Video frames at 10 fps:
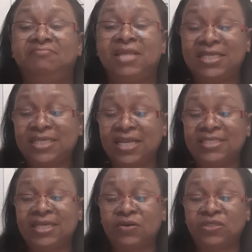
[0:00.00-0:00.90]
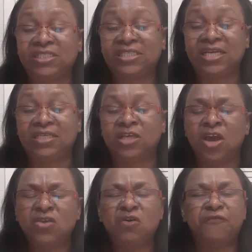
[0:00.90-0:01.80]
That's the second stage.
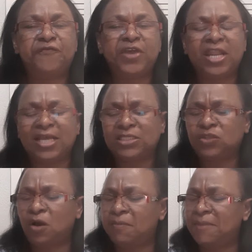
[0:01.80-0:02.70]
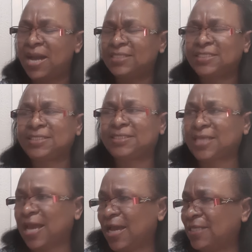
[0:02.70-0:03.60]
You're feeling so much
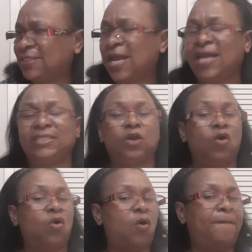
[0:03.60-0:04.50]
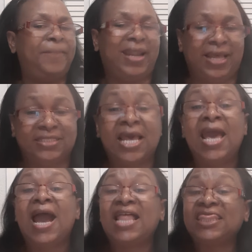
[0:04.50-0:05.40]
sad and hopeless.
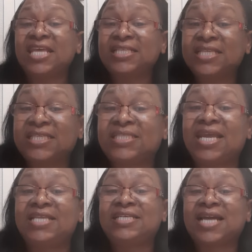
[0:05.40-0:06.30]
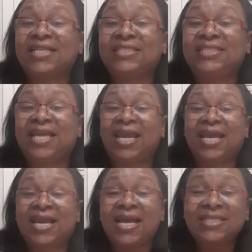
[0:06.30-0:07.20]
And this stage can
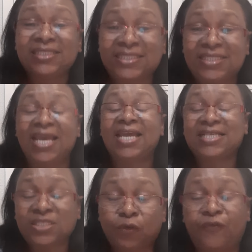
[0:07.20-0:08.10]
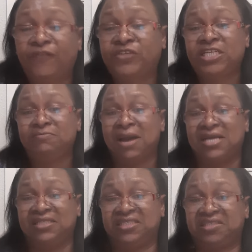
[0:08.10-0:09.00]
take 6 to 15
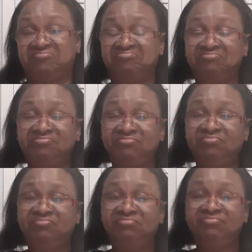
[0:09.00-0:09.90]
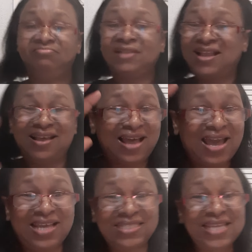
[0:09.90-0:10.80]
months.
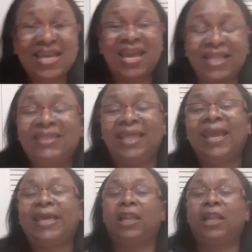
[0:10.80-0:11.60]
It can take